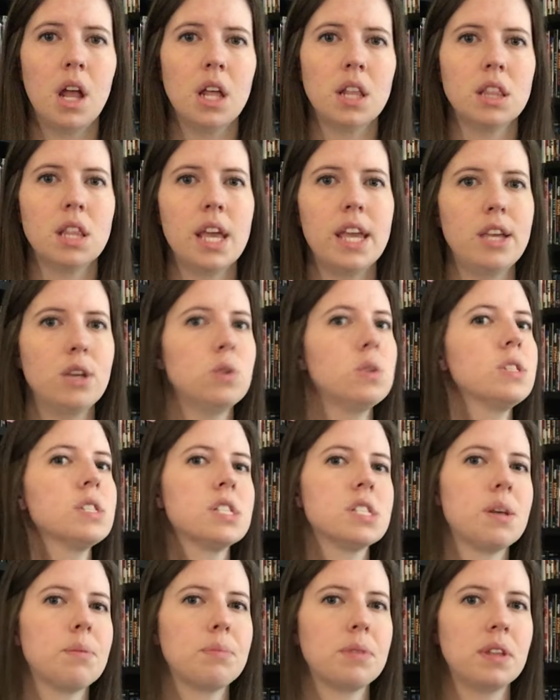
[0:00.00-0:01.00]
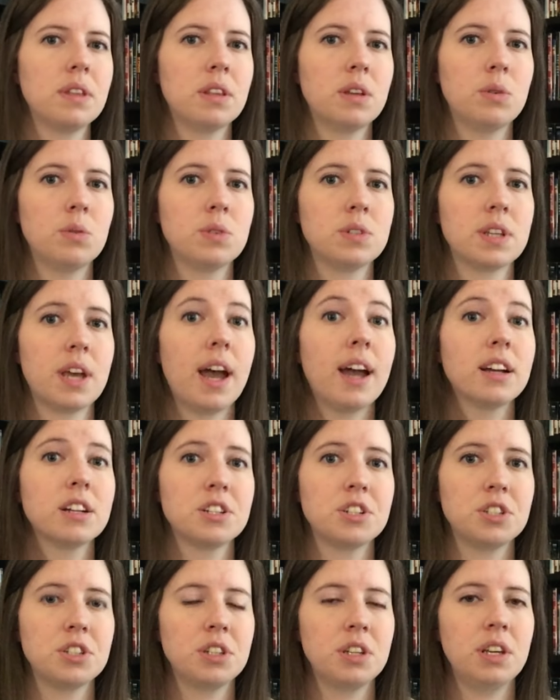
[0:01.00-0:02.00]
They used something that was
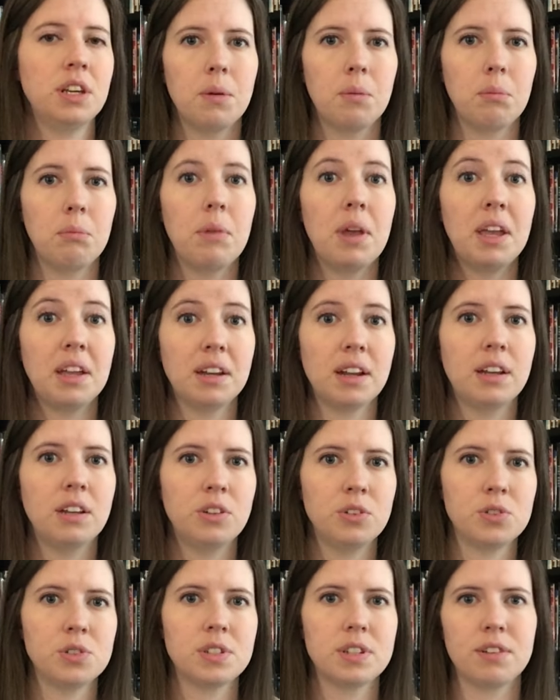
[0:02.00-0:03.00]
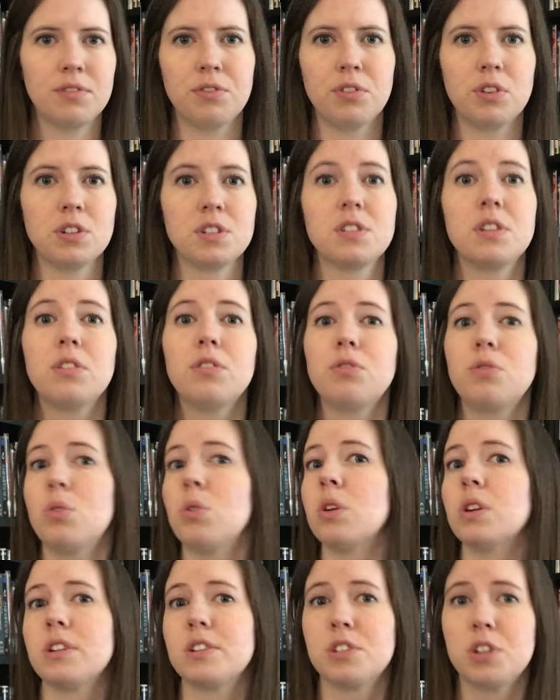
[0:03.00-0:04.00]
actually made and used at first
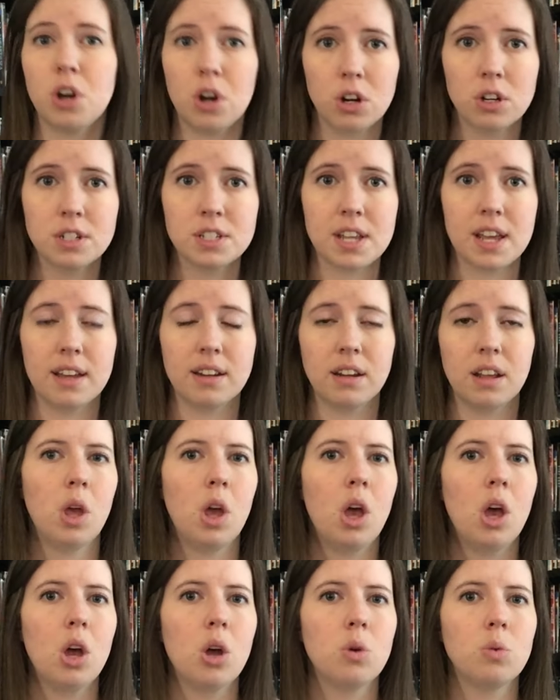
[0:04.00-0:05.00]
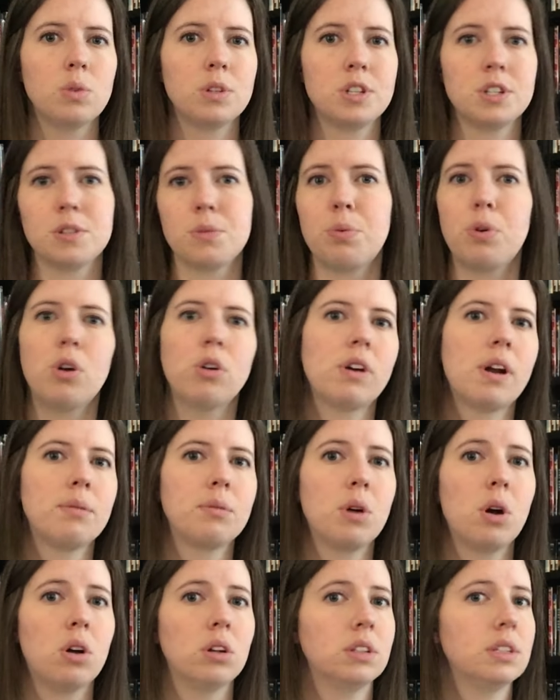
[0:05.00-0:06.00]
for Tarzan, which is a program
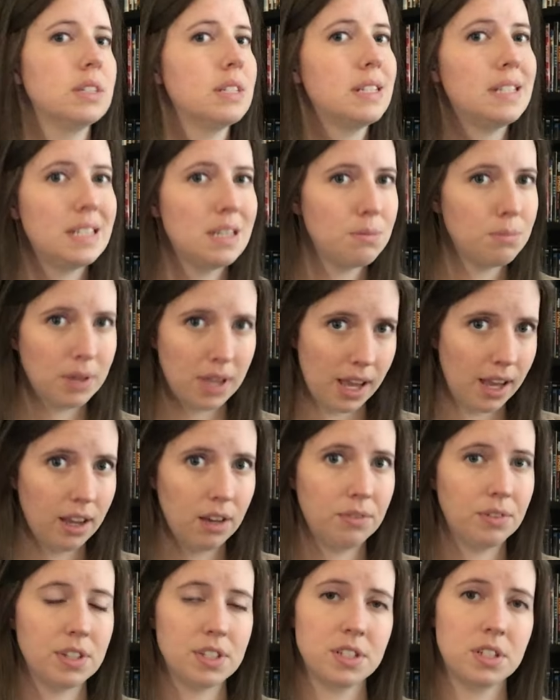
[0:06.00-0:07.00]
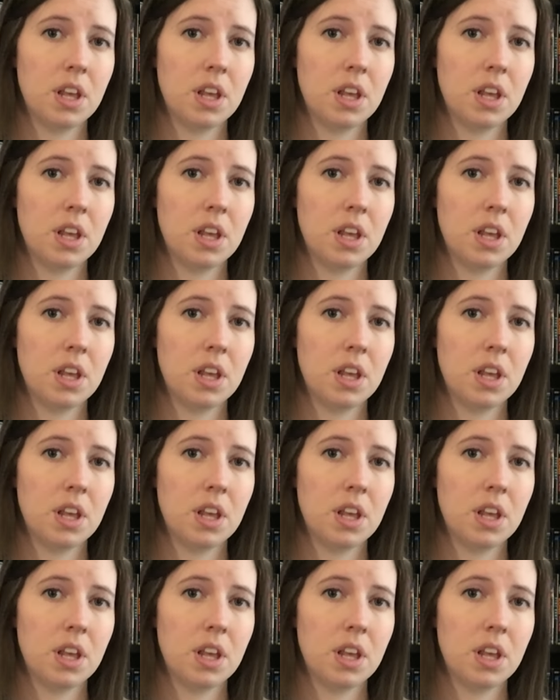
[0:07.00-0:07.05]
called Deep Canvas,